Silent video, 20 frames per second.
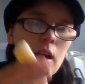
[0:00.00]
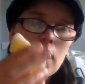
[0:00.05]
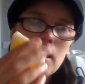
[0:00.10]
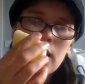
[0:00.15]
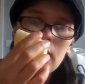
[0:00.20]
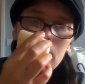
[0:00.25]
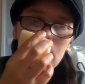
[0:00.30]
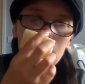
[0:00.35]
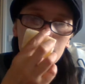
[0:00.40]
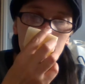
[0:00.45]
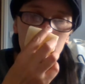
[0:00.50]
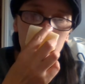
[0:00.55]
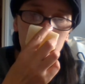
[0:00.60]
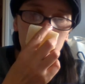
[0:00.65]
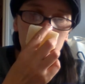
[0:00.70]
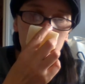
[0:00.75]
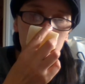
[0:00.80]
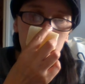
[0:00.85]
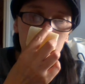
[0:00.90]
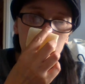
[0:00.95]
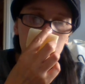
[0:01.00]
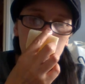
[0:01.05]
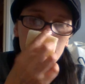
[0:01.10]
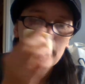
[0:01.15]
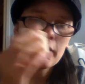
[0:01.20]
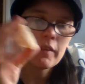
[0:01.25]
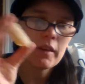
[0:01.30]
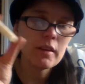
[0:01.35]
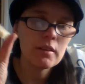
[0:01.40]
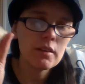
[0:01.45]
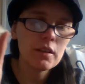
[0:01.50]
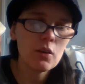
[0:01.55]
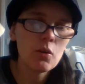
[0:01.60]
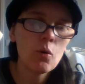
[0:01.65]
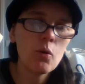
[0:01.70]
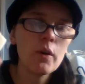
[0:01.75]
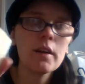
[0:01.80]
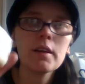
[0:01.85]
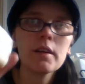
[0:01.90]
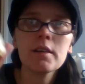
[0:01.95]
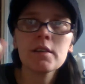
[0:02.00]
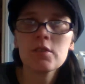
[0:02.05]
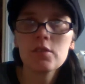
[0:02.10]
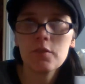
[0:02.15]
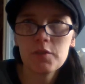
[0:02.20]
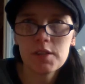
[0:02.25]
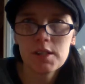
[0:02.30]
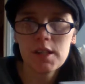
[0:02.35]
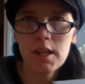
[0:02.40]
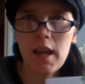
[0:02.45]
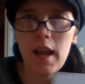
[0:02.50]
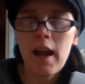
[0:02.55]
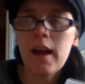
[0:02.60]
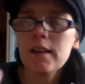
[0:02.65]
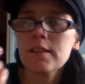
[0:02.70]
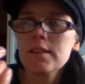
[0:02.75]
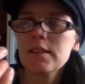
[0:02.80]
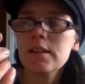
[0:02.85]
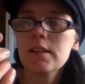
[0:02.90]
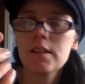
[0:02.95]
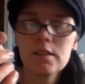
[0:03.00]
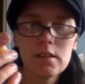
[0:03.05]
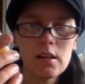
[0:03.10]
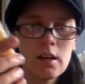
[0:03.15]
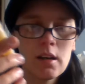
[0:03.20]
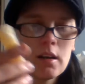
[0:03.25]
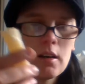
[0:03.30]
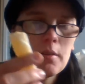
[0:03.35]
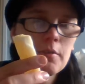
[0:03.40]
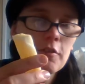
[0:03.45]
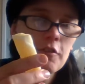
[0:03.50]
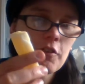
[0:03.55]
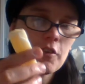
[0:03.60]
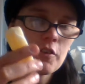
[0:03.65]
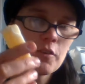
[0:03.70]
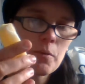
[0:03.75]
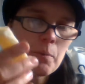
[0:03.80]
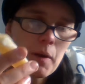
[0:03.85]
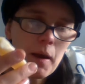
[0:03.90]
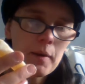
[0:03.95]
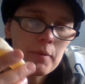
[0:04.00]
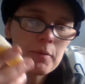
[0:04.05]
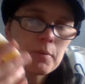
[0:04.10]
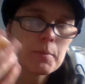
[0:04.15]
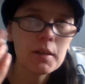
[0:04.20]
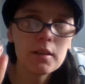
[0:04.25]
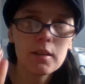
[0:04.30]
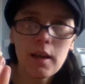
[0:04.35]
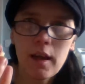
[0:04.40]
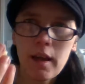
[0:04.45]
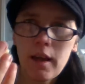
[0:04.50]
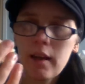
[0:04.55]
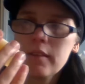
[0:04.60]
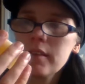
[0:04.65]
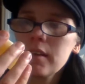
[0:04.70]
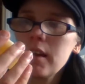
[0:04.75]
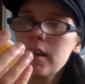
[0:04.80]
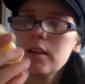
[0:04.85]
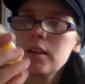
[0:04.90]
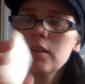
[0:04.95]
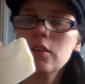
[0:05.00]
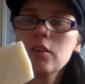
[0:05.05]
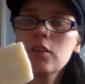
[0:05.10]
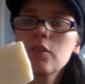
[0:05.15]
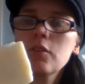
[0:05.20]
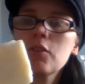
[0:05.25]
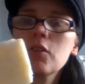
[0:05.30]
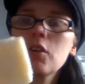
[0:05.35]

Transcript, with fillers: Um, and then the oil is obviously added um, for the peppermint. And then you've